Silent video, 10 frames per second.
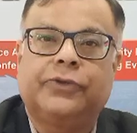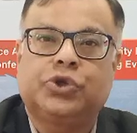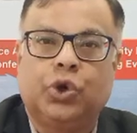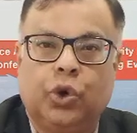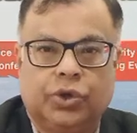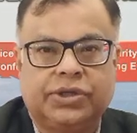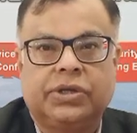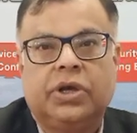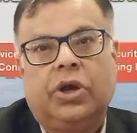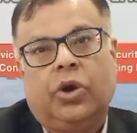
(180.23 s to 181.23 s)
of shows
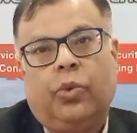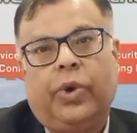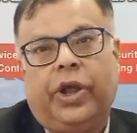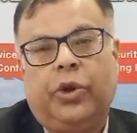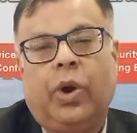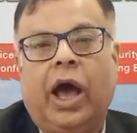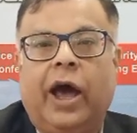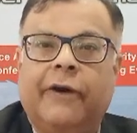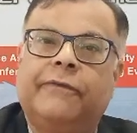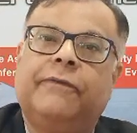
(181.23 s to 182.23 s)
where you
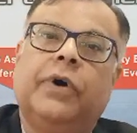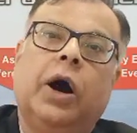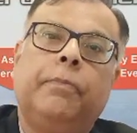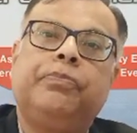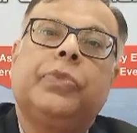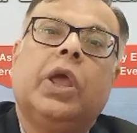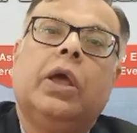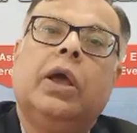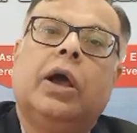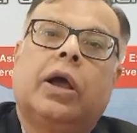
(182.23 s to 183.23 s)
have uh,
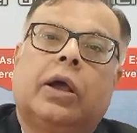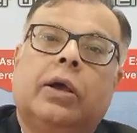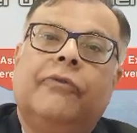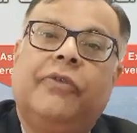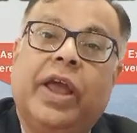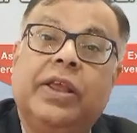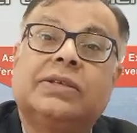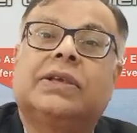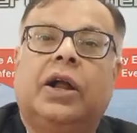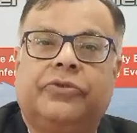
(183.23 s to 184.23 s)

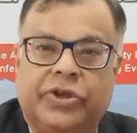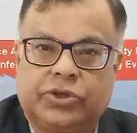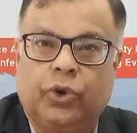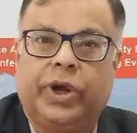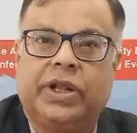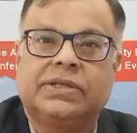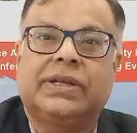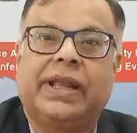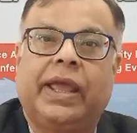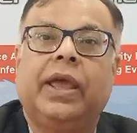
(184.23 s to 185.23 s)
various countries, though it
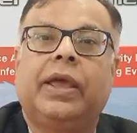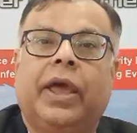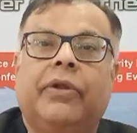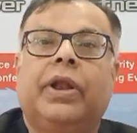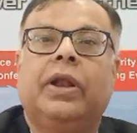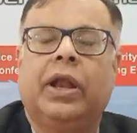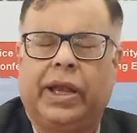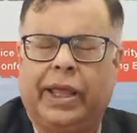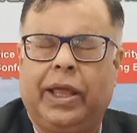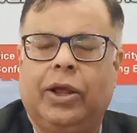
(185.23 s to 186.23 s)
is taking care in
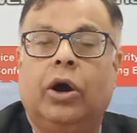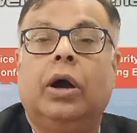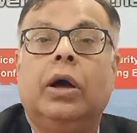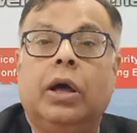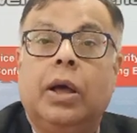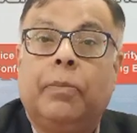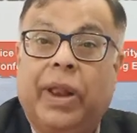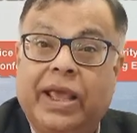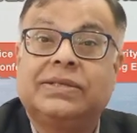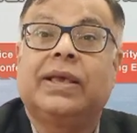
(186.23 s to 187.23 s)
taking
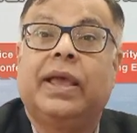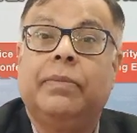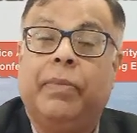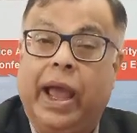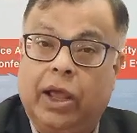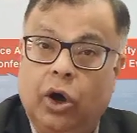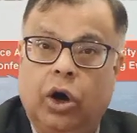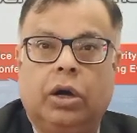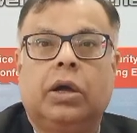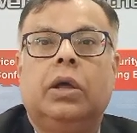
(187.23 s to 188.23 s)
place in
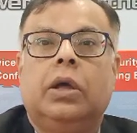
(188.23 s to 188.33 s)
Bangkok,